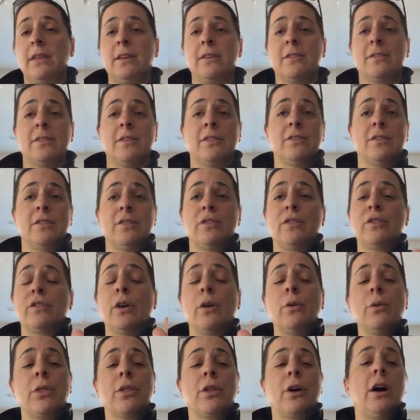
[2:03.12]
this. This is
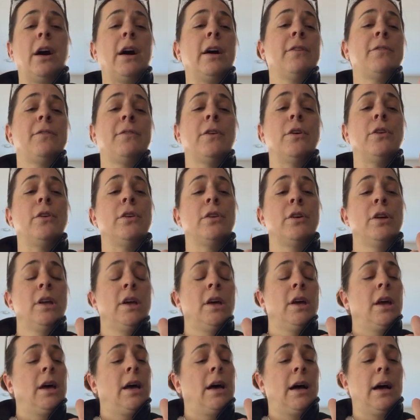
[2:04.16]
so thoughtful
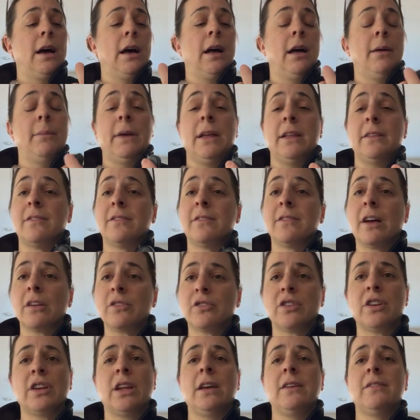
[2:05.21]
um, and
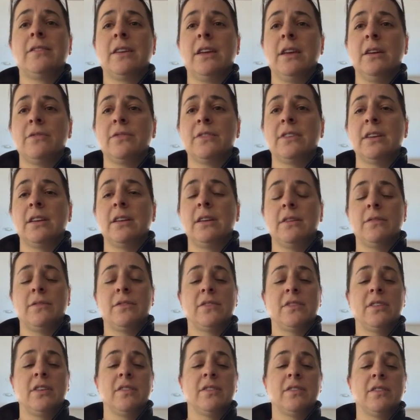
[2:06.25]
such a nice gift to give
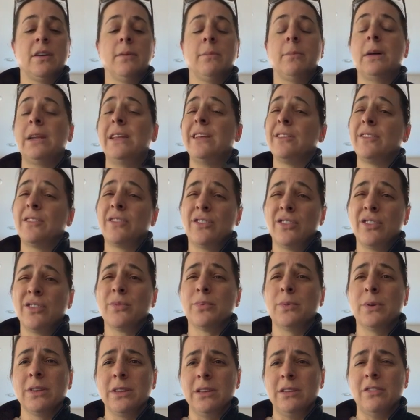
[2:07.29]
to somebody. It's just
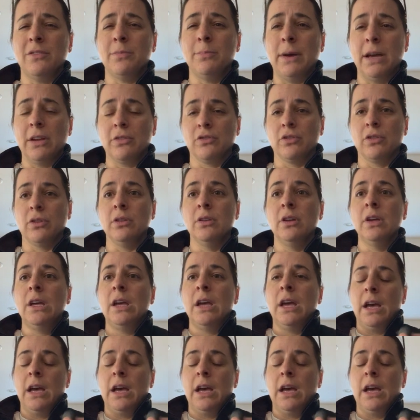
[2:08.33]
really special.